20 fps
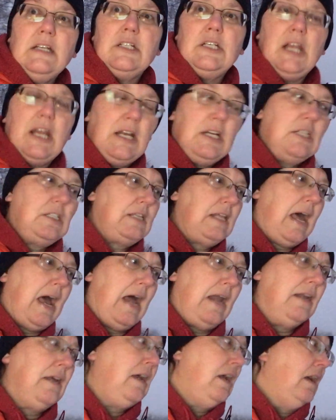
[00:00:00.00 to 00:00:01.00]
change
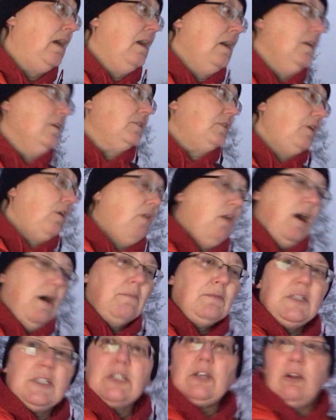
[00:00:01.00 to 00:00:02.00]
that. So I'm
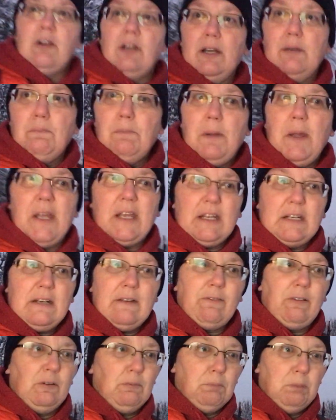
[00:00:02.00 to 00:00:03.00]
just going to pick a
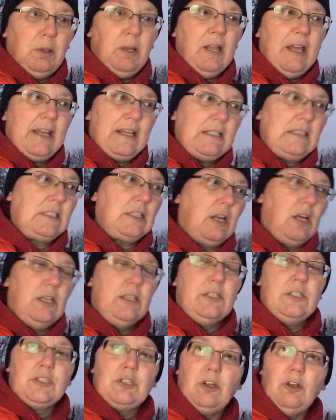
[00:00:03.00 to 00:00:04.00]
different place on
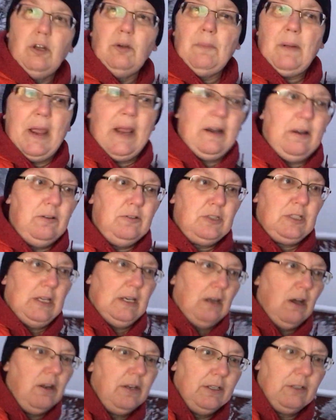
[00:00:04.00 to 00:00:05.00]
the solar panels and
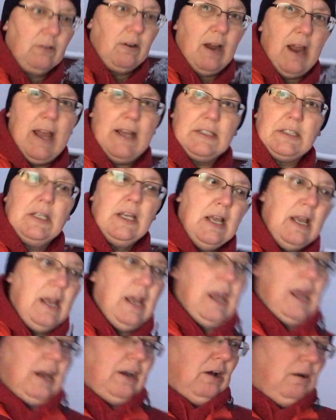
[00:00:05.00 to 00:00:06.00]
on the grass
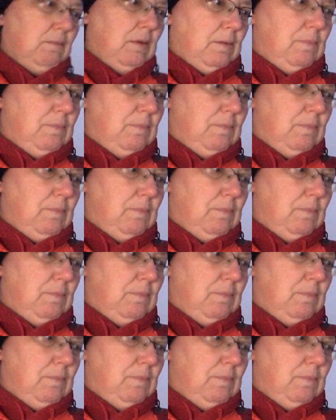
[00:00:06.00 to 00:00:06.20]
and on my